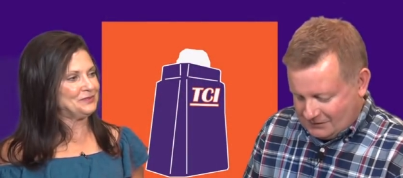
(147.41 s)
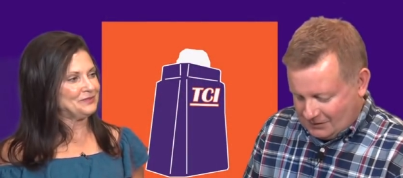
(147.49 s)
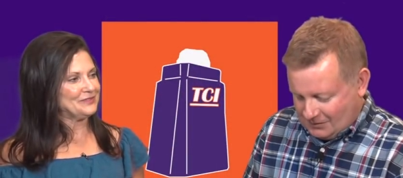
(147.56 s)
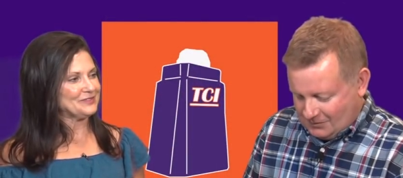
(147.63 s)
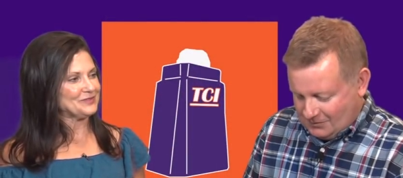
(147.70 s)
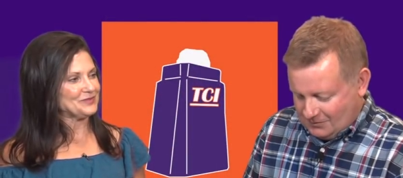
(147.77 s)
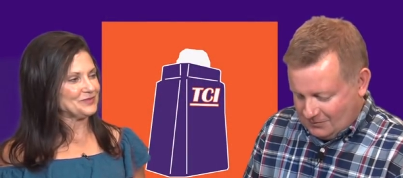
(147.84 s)

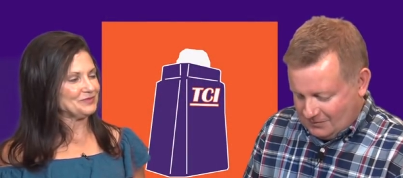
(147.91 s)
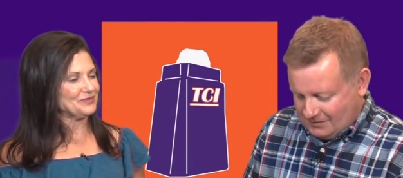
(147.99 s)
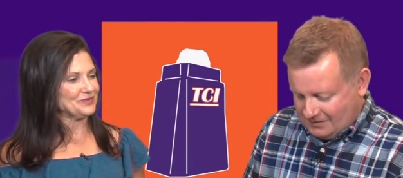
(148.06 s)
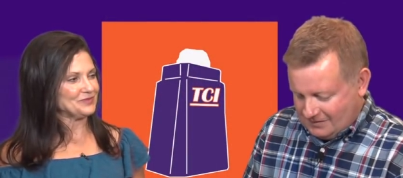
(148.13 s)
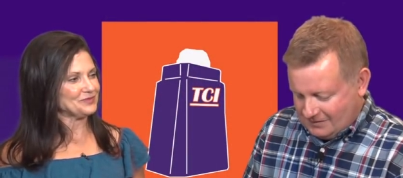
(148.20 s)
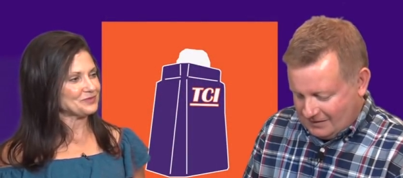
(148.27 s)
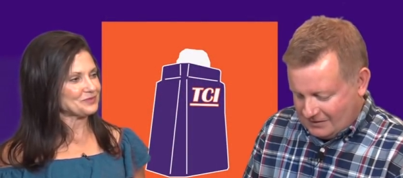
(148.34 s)
Speaker 1: so
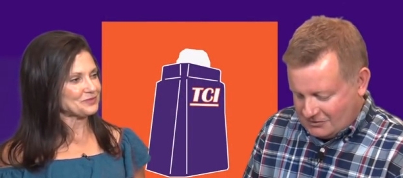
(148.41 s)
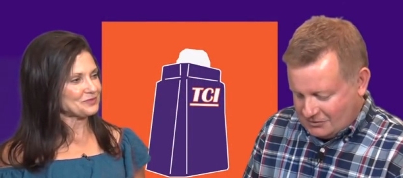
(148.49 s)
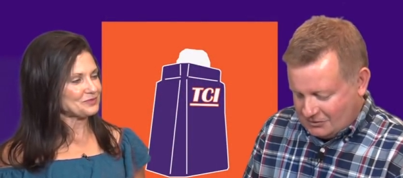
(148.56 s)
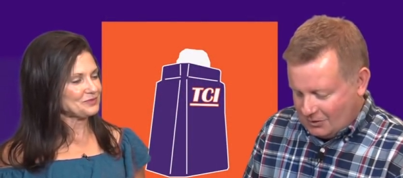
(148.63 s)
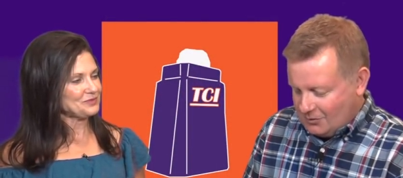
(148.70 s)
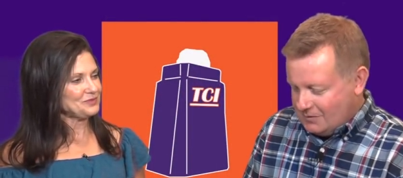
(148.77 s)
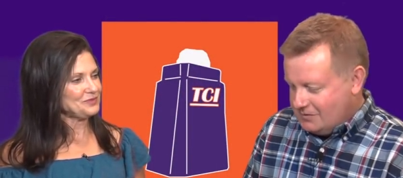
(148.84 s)
as you
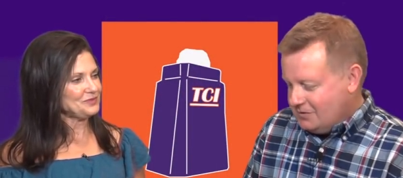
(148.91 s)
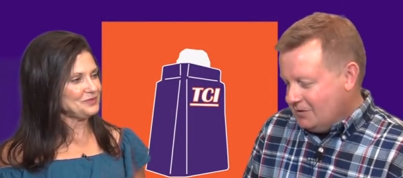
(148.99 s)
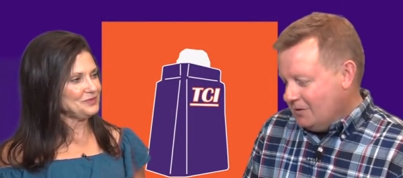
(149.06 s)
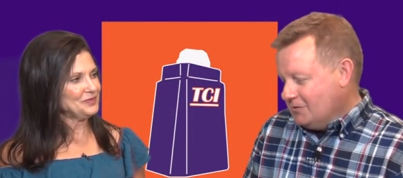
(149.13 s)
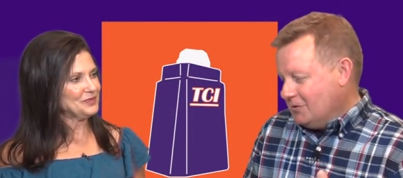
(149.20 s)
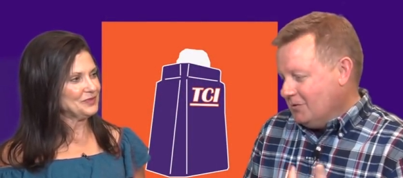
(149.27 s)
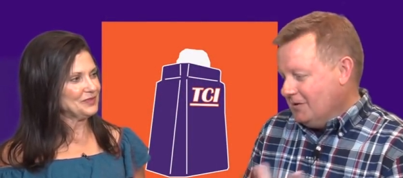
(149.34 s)
go into
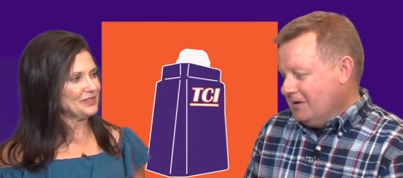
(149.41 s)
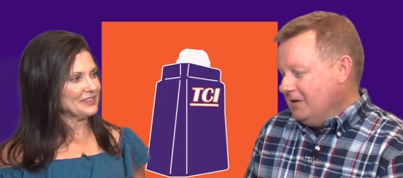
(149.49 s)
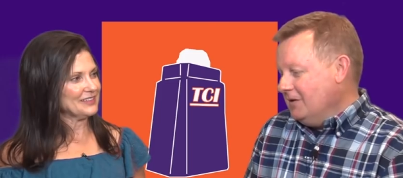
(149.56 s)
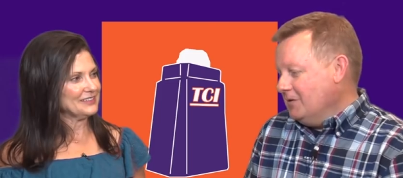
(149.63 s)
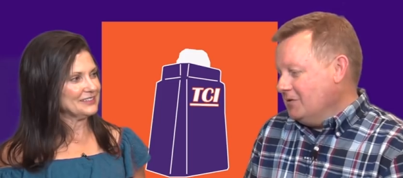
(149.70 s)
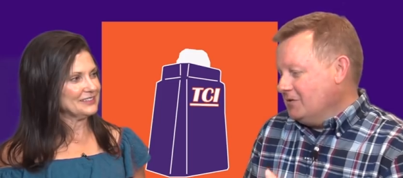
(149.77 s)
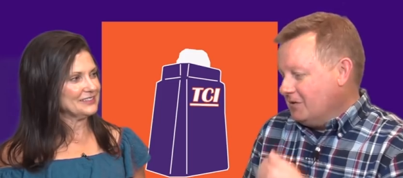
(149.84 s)
those early
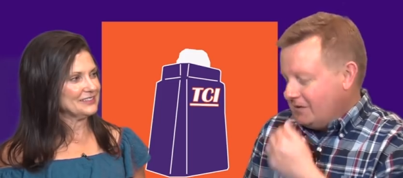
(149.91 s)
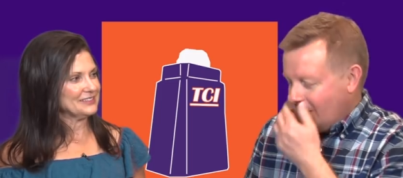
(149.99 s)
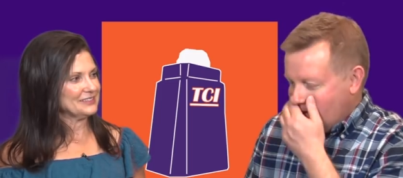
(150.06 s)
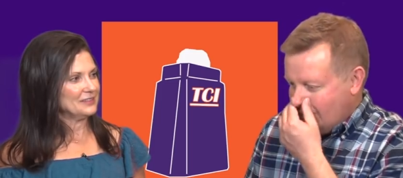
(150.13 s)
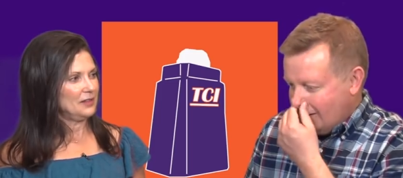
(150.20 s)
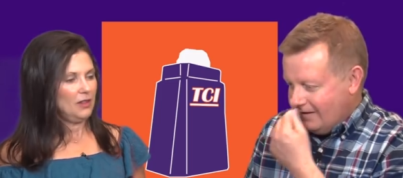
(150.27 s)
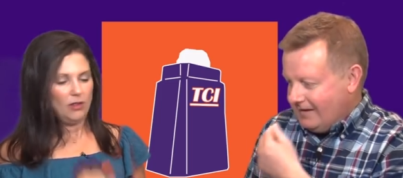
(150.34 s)
years, okay,
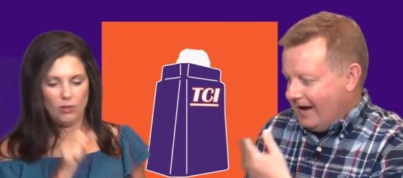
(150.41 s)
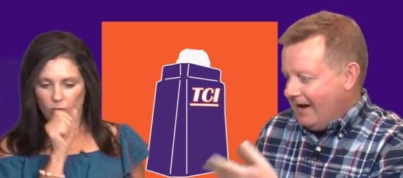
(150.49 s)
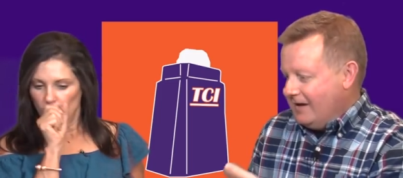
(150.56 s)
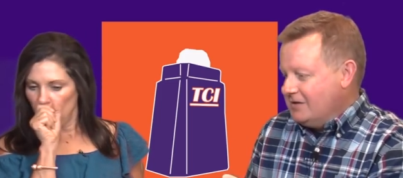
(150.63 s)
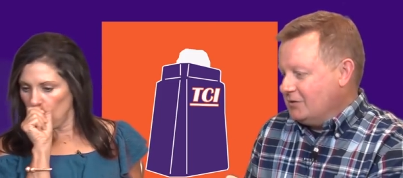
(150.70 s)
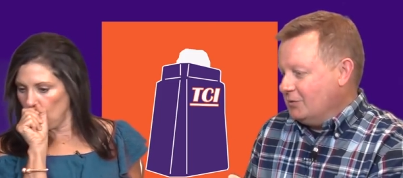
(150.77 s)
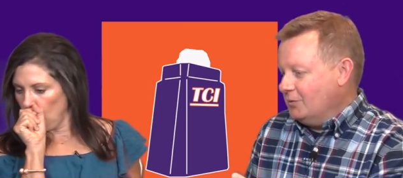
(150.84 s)
you get into
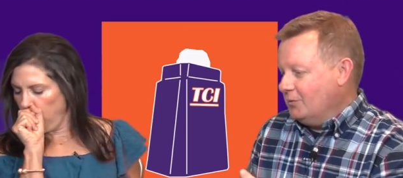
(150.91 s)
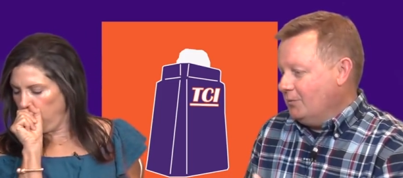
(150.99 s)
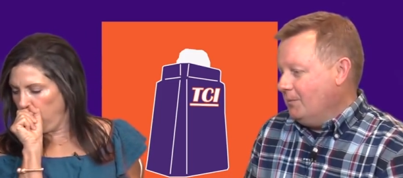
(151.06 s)
high school,